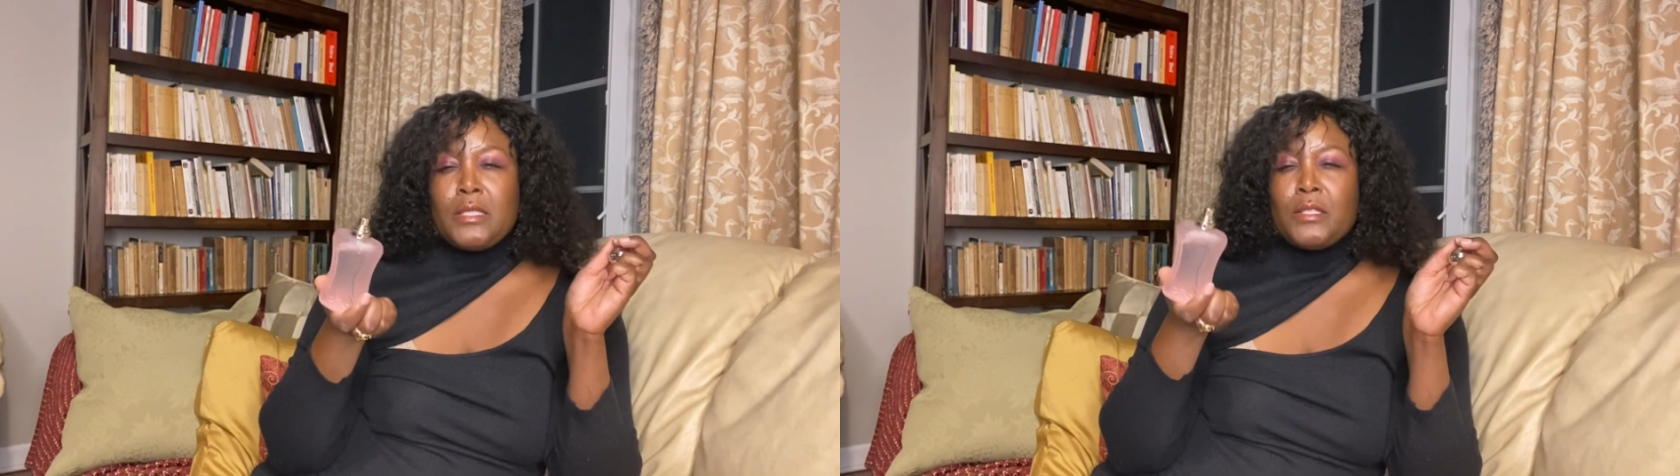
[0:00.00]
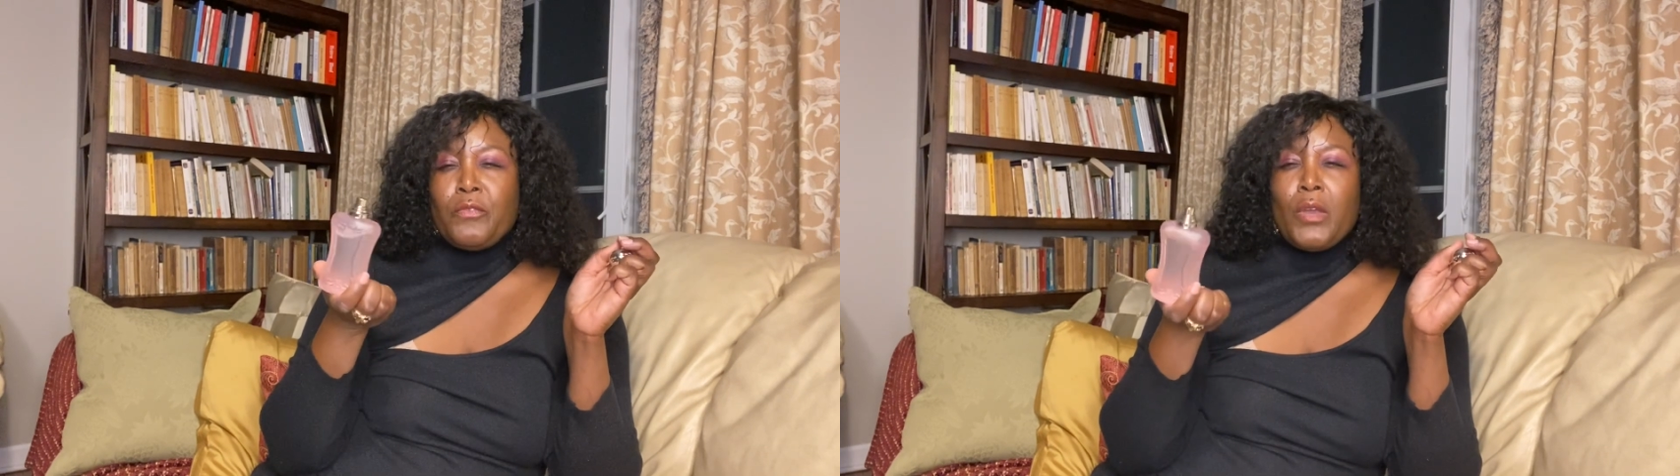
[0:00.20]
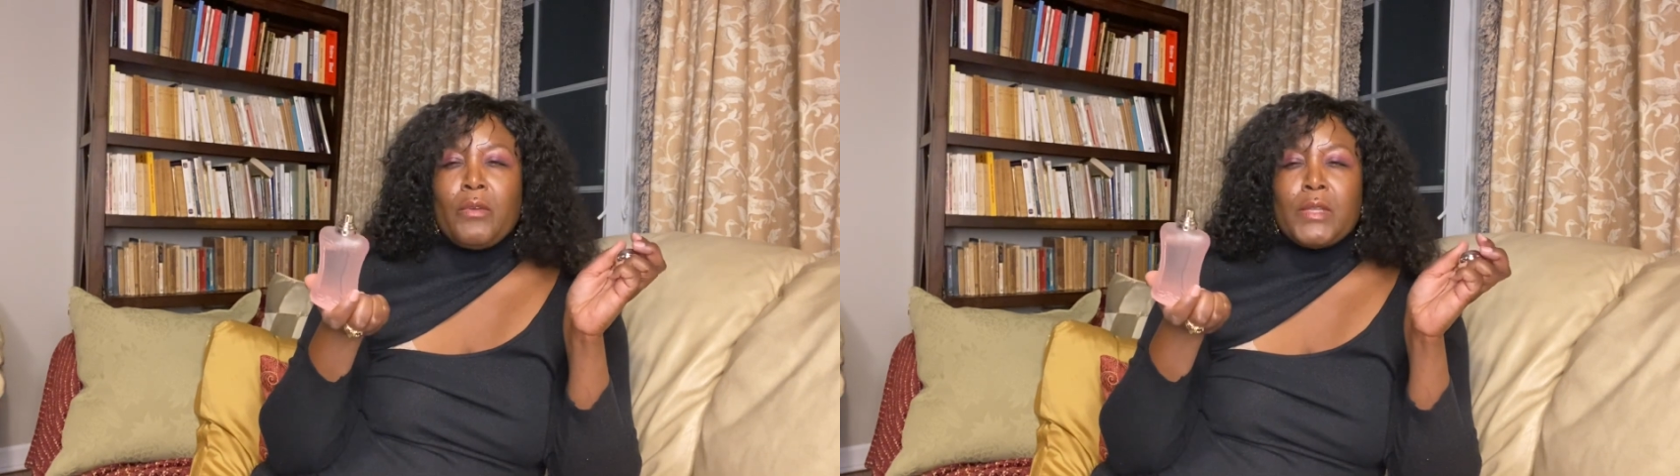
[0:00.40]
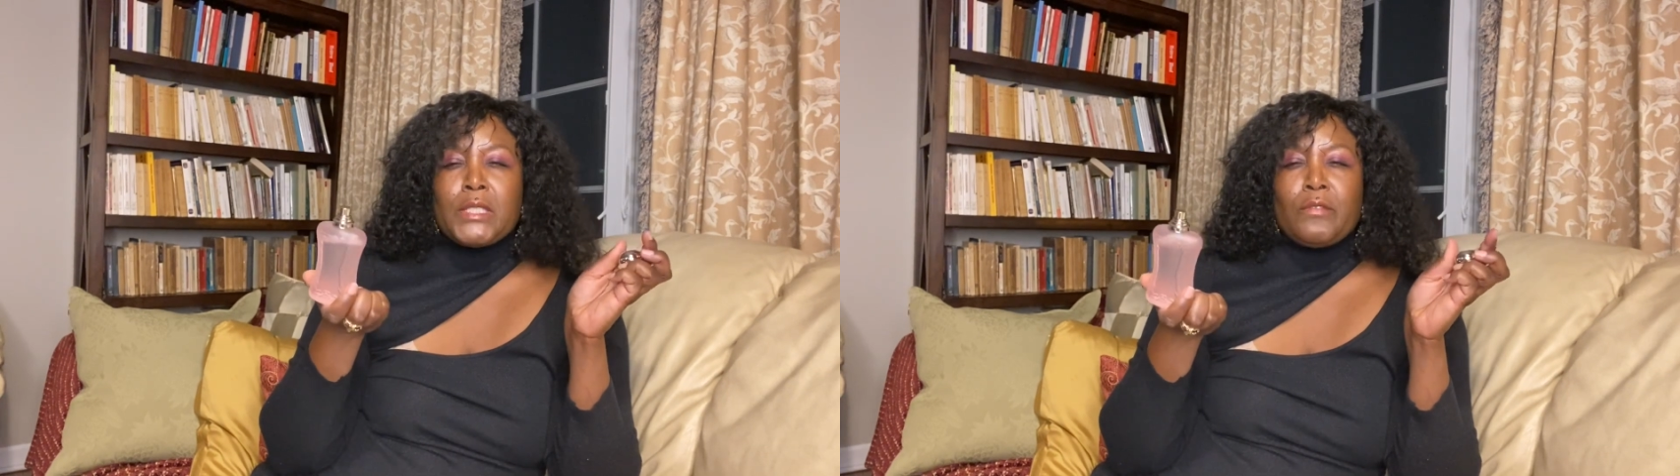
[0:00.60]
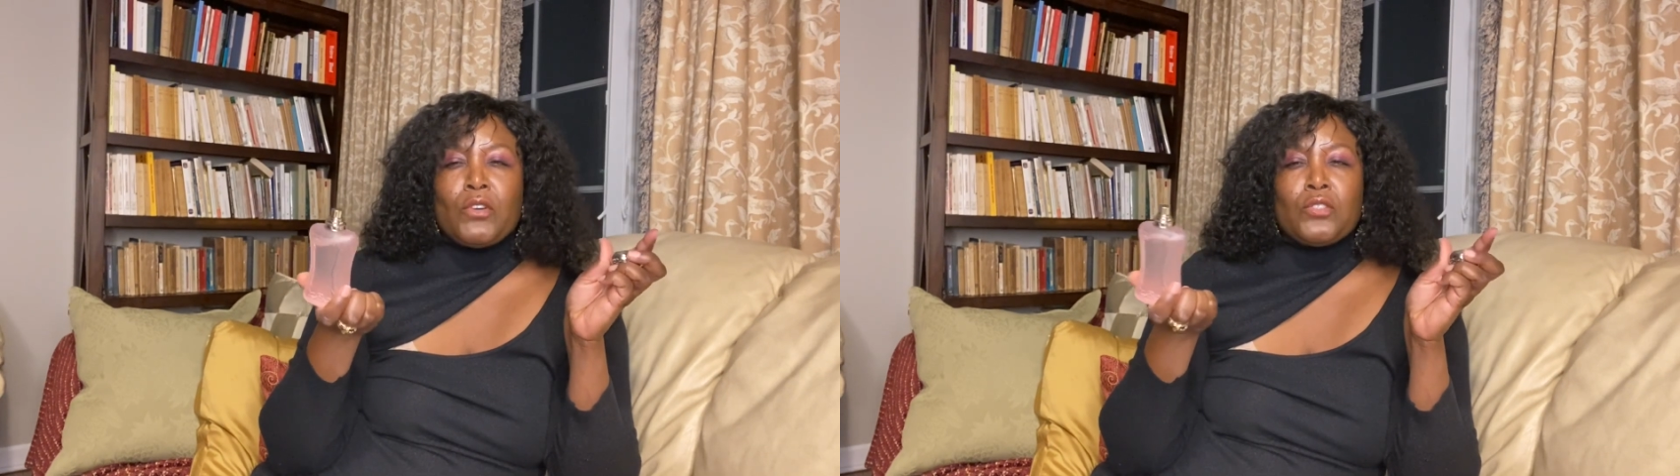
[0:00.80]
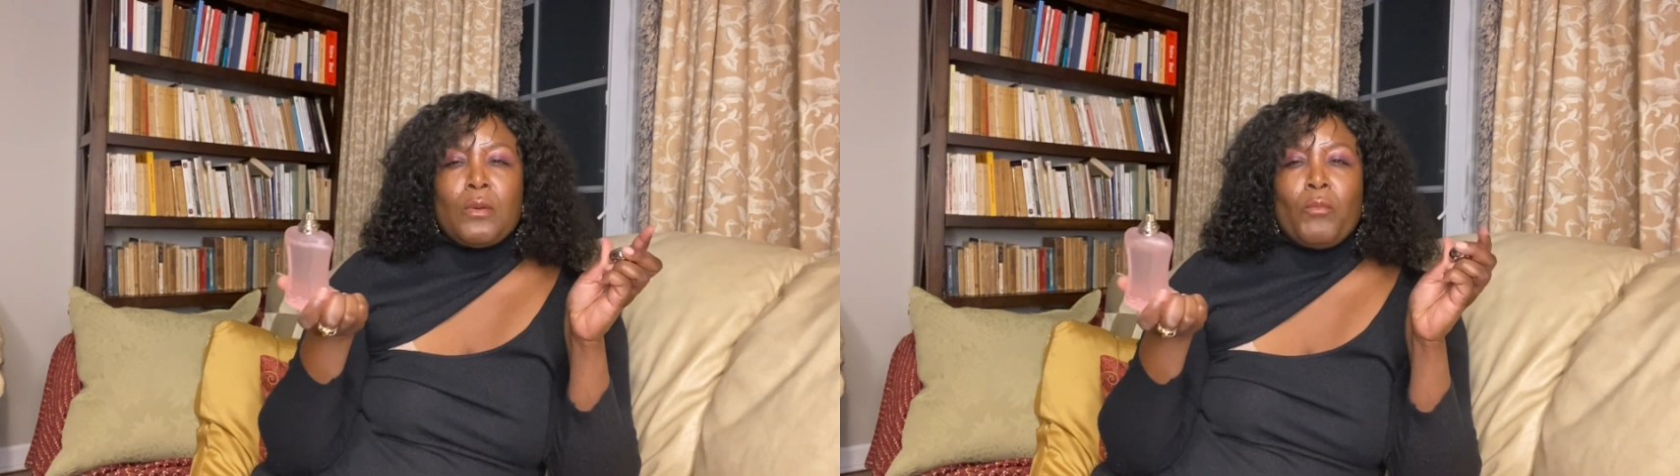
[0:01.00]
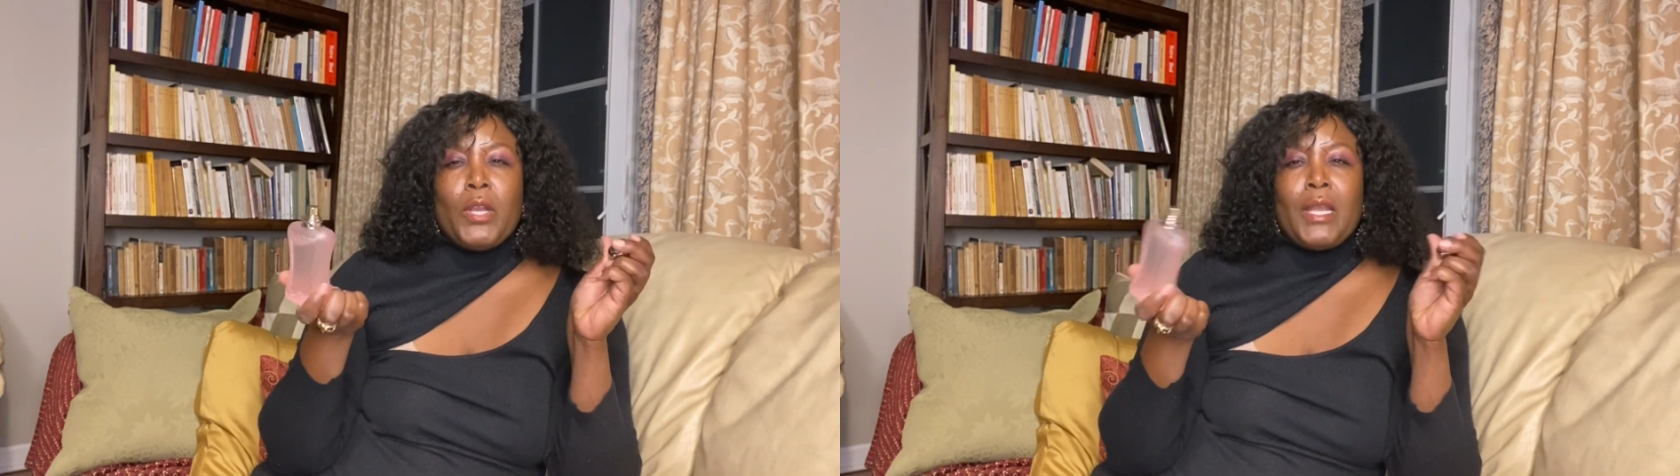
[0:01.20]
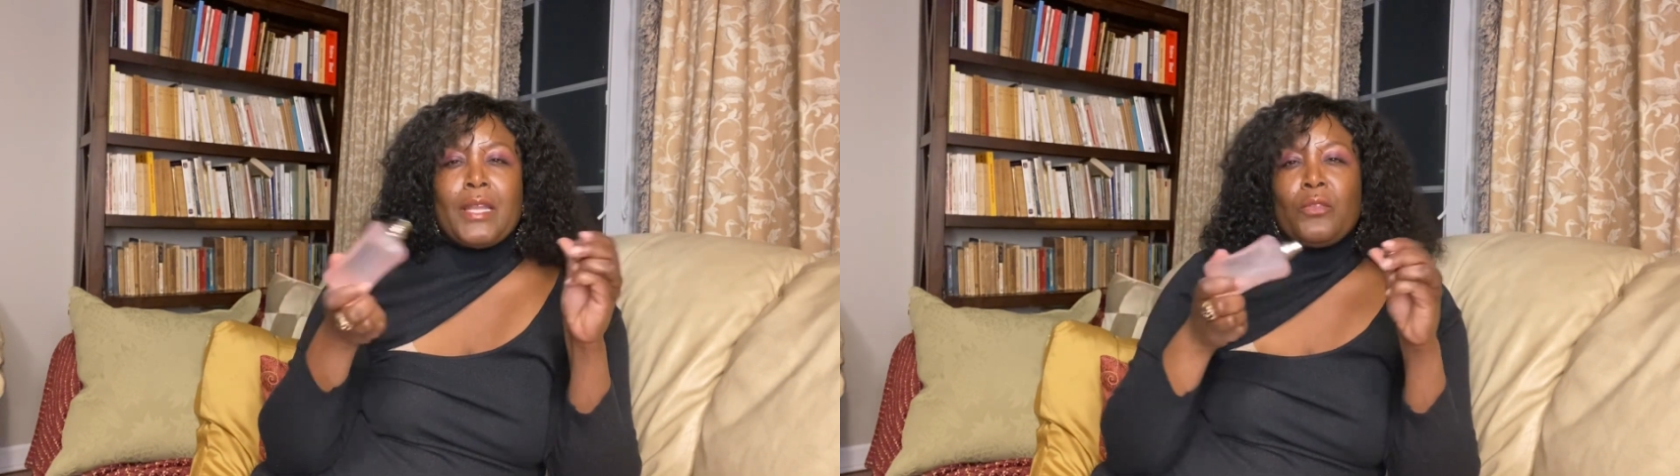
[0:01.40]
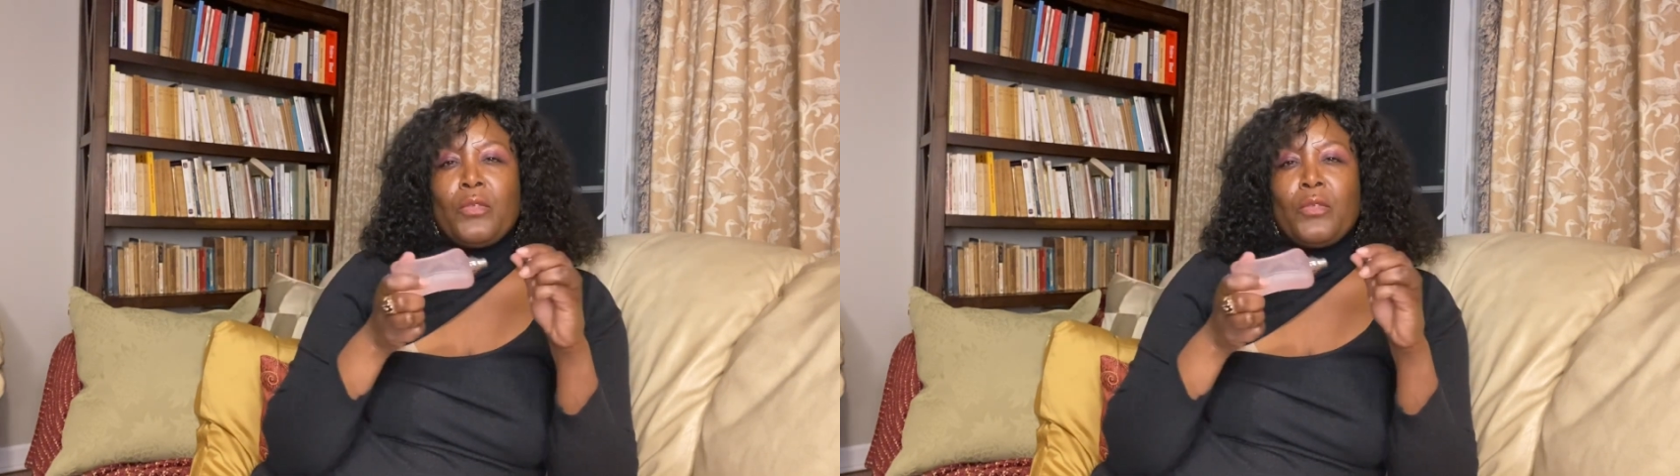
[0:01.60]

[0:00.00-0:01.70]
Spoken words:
this fragrance and for someone not